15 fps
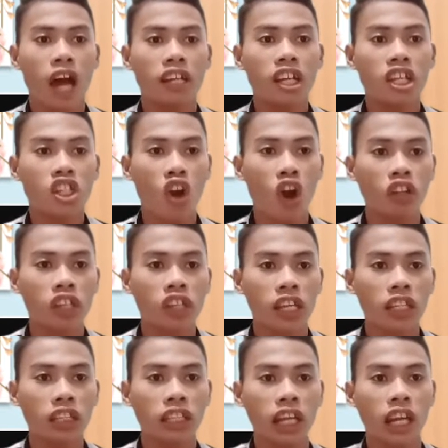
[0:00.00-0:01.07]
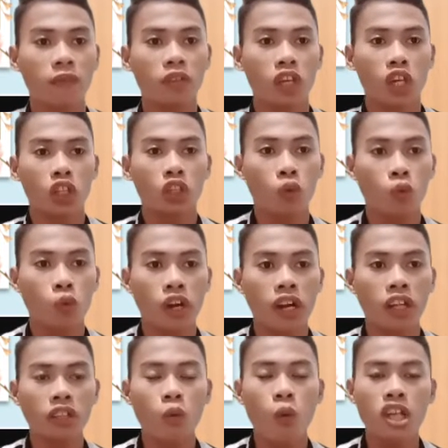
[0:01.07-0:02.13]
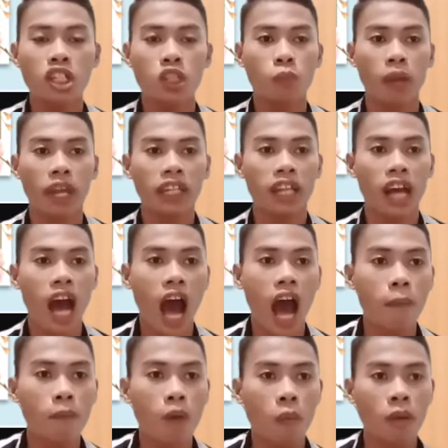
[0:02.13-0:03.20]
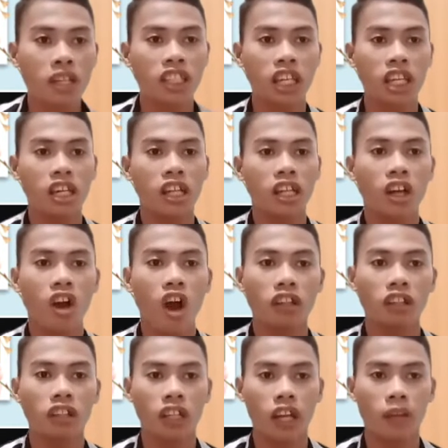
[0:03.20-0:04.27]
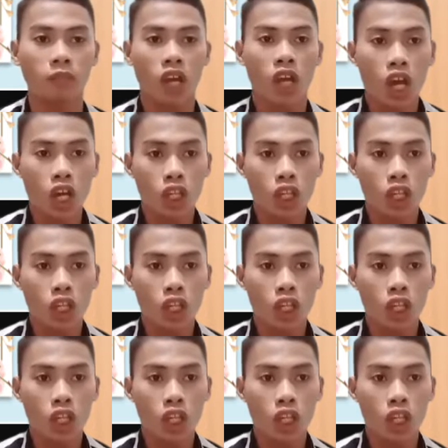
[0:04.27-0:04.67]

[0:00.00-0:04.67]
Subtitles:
this continent drift, the world was made up of a single continent.